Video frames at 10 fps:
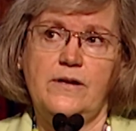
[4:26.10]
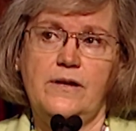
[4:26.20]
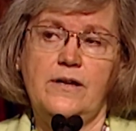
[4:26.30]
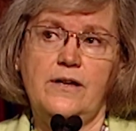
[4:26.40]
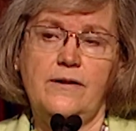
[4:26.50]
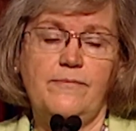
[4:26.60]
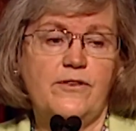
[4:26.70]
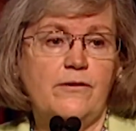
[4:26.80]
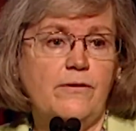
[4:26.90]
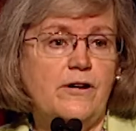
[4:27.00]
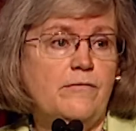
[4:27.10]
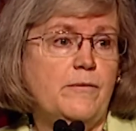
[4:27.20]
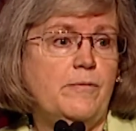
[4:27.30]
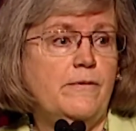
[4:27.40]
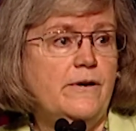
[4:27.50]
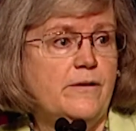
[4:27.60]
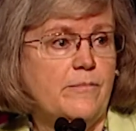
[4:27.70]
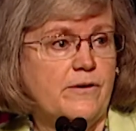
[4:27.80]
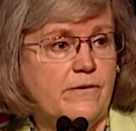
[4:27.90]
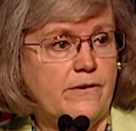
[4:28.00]
the credit reporting
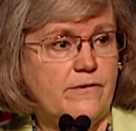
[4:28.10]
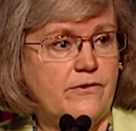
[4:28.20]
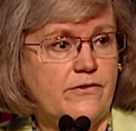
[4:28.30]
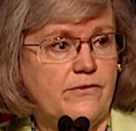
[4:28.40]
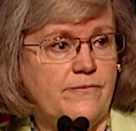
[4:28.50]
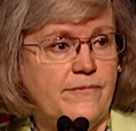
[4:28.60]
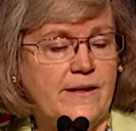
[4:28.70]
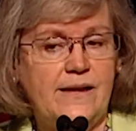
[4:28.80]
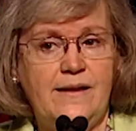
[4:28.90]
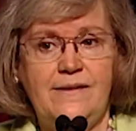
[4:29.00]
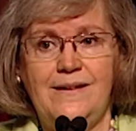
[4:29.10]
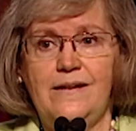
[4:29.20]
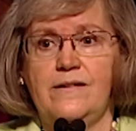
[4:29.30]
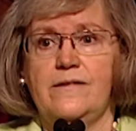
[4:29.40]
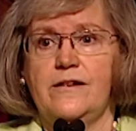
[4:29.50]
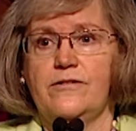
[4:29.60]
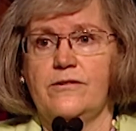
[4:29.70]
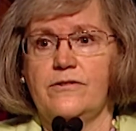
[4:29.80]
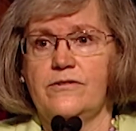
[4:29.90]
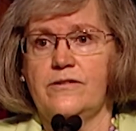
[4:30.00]
bureaus, and debt
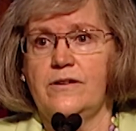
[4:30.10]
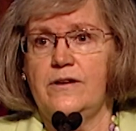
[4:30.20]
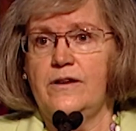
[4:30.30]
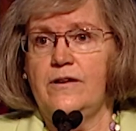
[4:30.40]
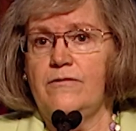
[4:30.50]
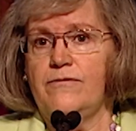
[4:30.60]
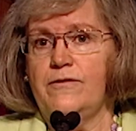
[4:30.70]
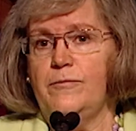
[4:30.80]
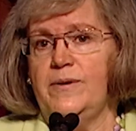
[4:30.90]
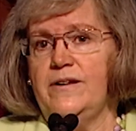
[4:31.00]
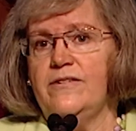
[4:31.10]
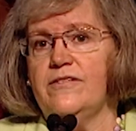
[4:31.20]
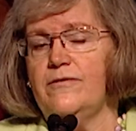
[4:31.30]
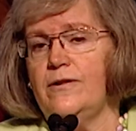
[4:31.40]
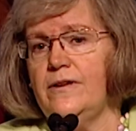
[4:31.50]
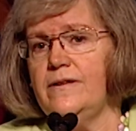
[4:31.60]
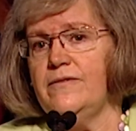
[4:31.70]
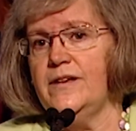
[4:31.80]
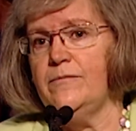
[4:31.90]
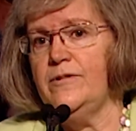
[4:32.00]
collectors. For the biggest of all of
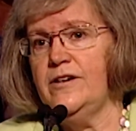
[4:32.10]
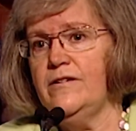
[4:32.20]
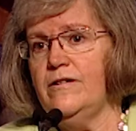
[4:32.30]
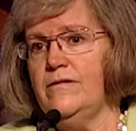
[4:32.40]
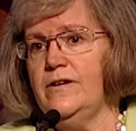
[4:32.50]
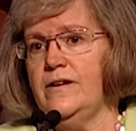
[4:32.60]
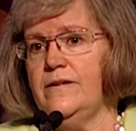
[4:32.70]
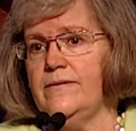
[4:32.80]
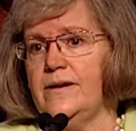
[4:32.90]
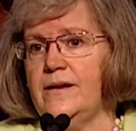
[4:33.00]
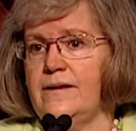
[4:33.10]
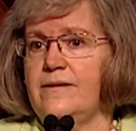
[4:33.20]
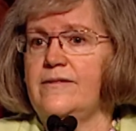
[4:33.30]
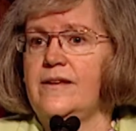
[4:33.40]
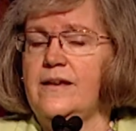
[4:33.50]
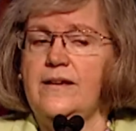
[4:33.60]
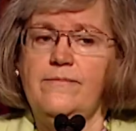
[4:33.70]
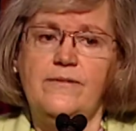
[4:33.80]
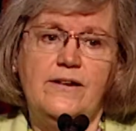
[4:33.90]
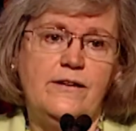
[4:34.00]
them, we can go in and say,
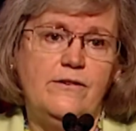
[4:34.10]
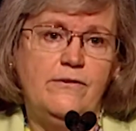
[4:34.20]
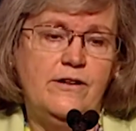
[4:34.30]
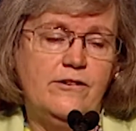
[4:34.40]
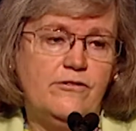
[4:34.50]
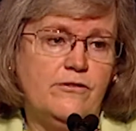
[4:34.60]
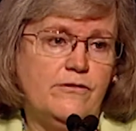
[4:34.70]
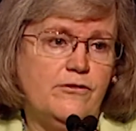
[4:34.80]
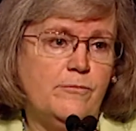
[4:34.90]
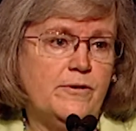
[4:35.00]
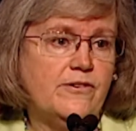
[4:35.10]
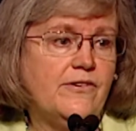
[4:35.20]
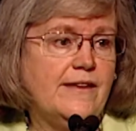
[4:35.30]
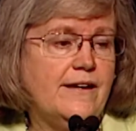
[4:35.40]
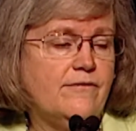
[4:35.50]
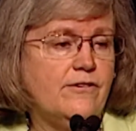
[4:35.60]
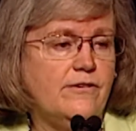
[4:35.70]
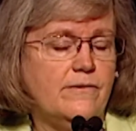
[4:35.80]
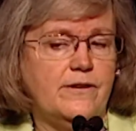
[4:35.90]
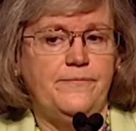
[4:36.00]
you need to show us your books, and they have to
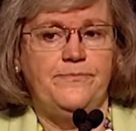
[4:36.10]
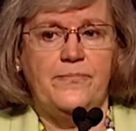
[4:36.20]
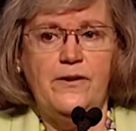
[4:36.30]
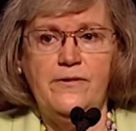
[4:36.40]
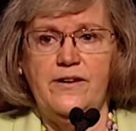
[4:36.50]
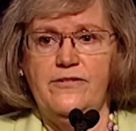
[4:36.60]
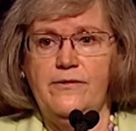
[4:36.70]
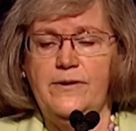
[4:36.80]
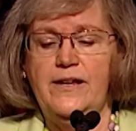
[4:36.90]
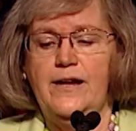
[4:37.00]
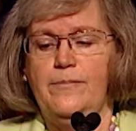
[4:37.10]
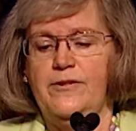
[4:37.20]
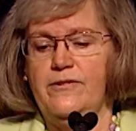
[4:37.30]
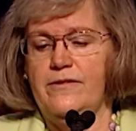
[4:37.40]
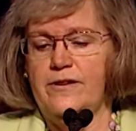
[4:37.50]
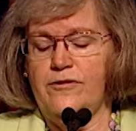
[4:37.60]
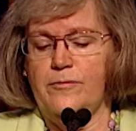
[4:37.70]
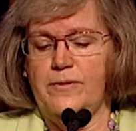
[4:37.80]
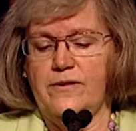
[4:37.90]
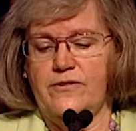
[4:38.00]
do it. Okay, so what happens? You look at their
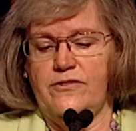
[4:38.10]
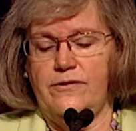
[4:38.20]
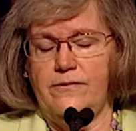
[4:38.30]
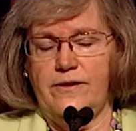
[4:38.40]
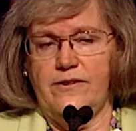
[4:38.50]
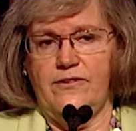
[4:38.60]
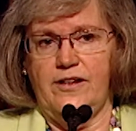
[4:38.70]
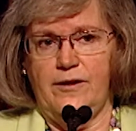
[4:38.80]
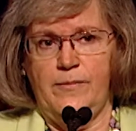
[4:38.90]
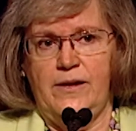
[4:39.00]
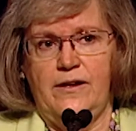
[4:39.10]
books, you do an exam,